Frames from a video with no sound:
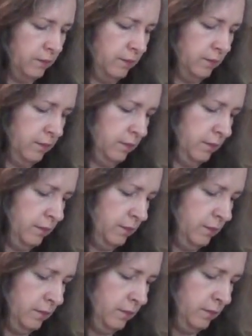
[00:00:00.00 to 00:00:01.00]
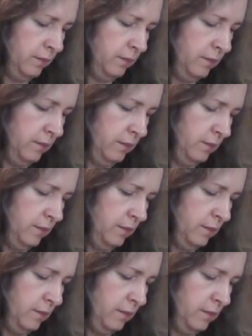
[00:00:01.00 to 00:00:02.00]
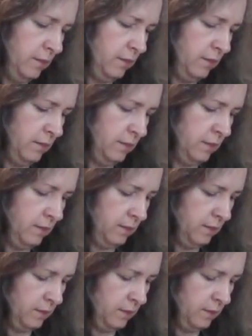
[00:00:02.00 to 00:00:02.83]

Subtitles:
[no speech]